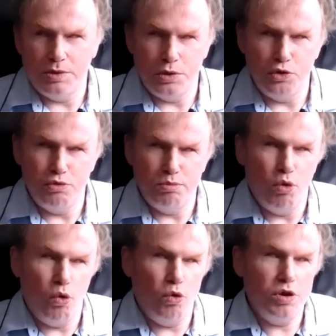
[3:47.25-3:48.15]
Zoom
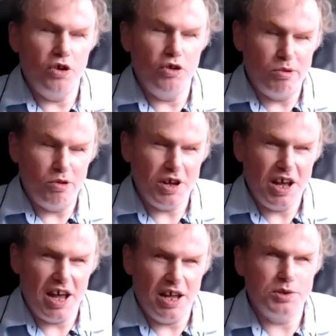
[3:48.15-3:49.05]
audio book
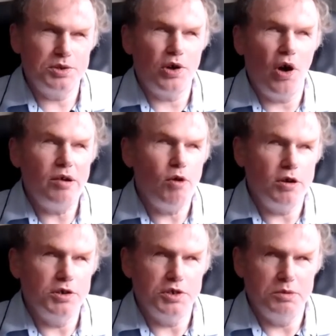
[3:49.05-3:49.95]
had
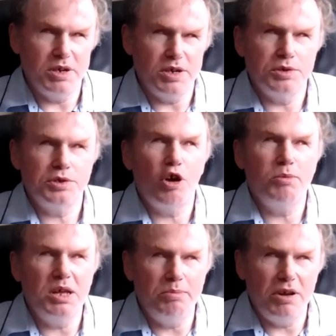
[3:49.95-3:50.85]
skyrocketed because so
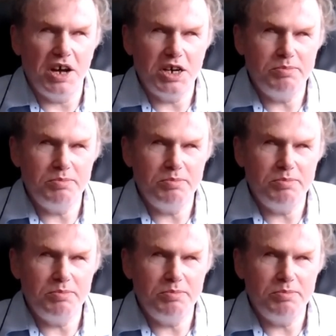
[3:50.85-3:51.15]
many blind